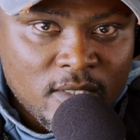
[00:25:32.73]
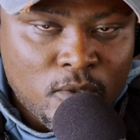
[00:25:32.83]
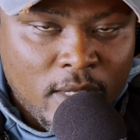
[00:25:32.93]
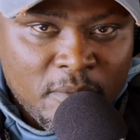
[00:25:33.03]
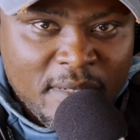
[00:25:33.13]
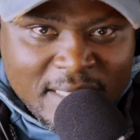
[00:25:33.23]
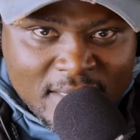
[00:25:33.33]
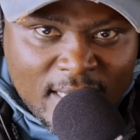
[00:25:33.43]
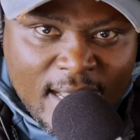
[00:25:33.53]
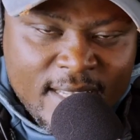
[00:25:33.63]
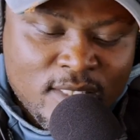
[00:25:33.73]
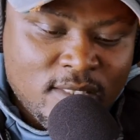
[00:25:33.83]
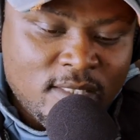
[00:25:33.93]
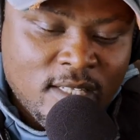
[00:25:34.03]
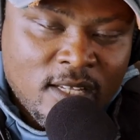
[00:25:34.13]
You can be a star
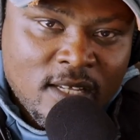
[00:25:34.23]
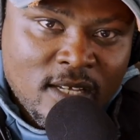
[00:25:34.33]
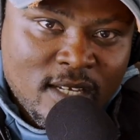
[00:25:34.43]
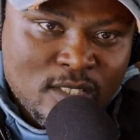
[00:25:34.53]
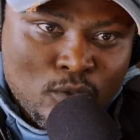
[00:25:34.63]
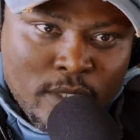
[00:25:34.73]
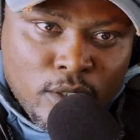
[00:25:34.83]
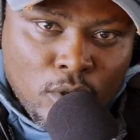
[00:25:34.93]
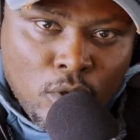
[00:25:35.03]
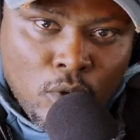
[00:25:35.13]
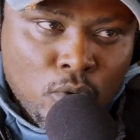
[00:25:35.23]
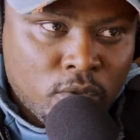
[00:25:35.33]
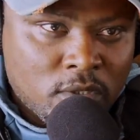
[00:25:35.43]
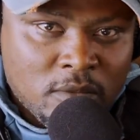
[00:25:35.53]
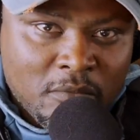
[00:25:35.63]
in doing your
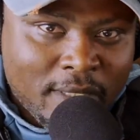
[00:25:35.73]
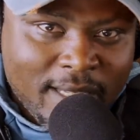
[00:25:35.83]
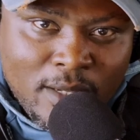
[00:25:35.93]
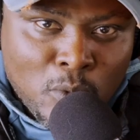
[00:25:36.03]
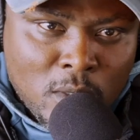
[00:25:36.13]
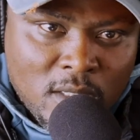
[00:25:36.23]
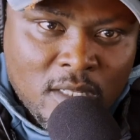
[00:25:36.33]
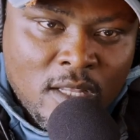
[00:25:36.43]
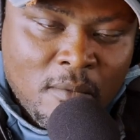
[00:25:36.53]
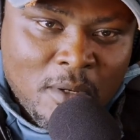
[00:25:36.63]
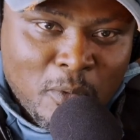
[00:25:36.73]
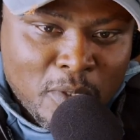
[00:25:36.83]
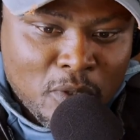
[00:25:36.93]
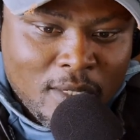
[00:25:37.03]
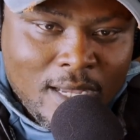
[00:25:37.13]
calls, in being at work, but
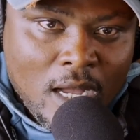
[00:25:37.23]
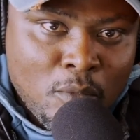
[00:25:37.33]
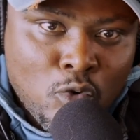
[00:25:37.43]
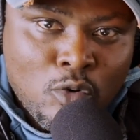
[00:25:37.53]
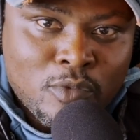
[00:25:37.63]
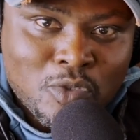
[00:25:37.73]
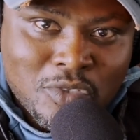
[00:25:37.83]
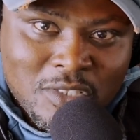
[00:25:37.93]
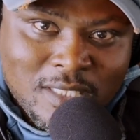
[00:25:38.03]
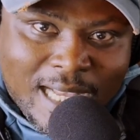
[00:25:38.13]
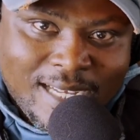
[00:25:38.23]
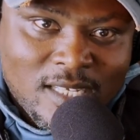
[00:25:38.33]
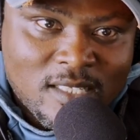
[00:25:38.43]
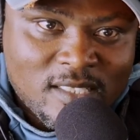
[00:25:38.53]
when you come home, you suck.